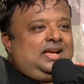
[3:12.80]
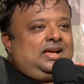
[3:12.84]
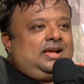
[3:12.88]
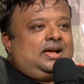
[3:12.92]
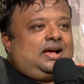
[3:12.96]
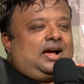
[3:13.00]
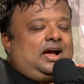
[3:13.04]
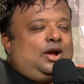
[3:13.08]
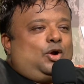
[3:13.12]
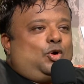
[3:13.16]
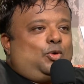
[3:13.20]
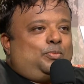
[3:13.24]

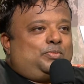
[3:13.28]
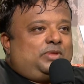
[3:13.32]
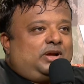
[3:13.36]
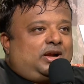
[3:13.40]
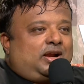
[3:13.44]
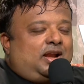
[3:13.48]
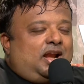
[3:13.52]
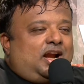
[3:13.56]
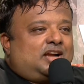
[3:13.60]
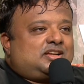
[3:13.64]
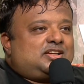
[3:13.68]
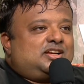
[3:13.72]
I hope the
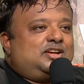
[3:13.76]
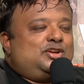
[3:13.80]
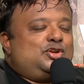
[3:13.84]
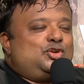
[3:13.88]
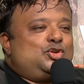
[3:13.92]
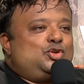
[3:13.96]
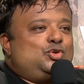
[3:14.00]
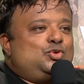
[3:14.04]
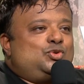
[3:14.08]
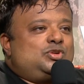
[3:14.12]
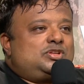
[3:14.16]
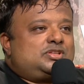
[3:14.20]
glutton in
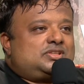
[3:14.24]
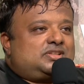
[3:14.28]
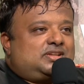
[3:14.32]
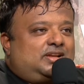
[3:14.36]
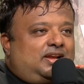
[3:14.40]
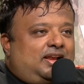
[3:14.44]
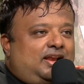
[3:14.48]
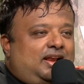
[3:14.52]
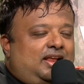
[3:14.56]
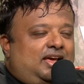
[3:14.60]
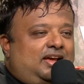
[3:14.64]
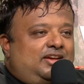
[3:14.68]
you is
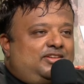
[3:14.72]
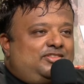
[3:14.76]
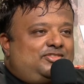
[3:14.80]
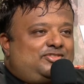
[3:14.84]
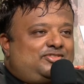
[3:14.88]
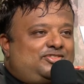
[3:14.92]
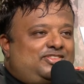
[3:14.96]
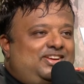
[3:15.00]
still alive.